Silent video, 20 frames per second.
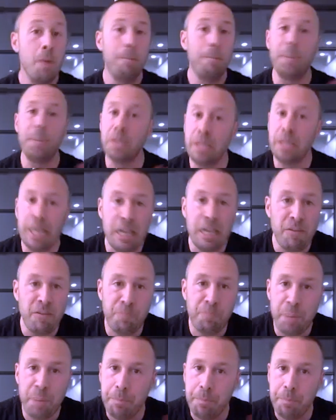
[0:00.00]

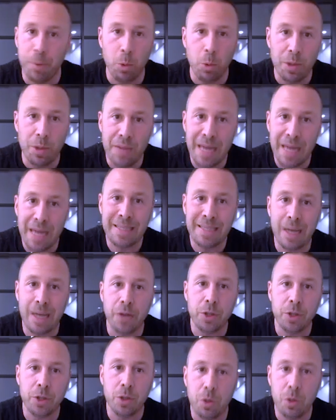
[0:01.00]
believe people when they
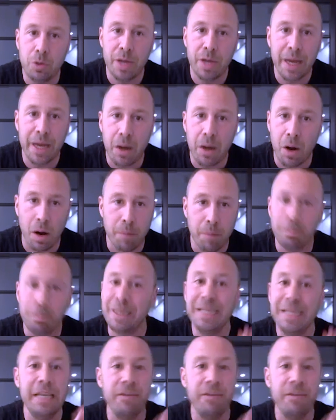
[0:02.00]
tell you who they are. Believe